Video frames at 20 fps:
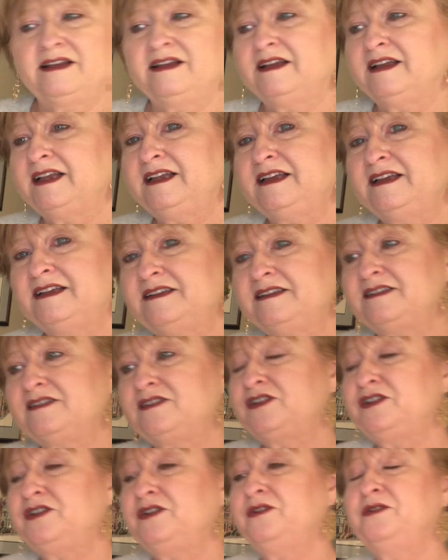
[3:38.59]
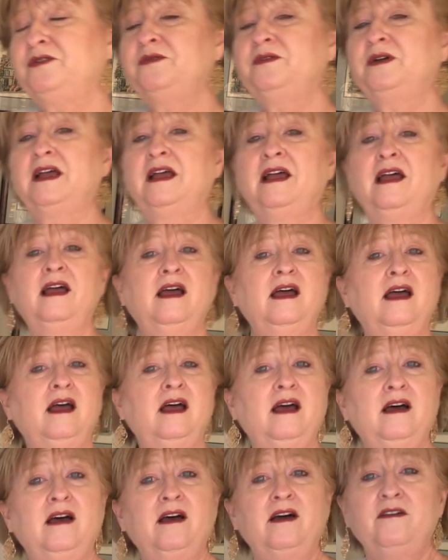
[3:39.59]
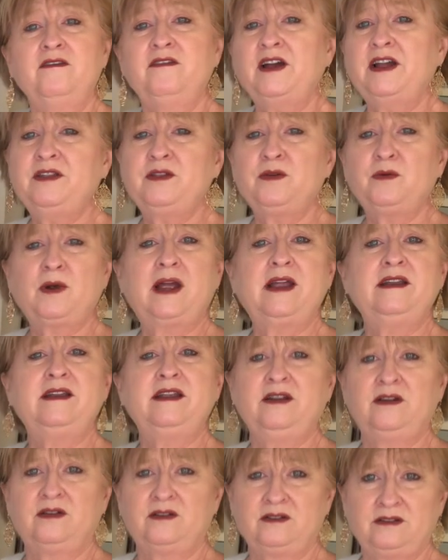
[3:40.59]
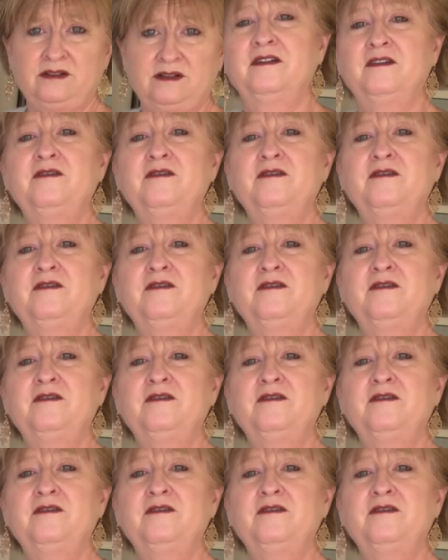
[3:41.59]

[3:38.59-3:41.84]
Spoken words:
is to find the right needle.